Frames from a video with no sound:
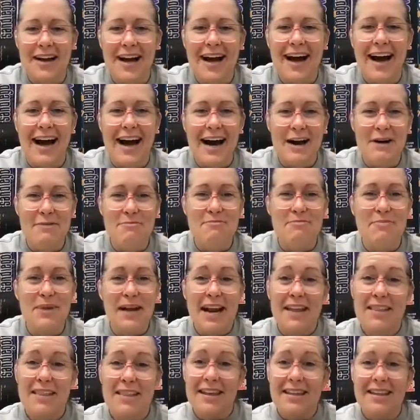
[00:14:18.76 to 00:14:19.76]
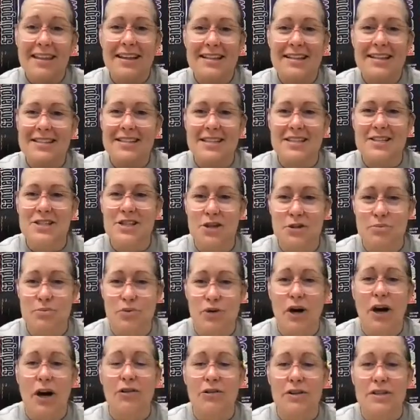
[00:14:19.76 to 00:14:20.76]
But I think it's good
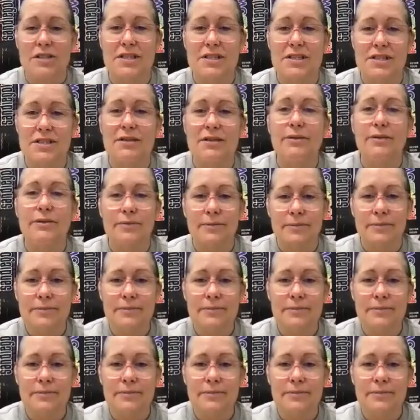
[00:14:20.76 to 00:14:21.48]
progress too.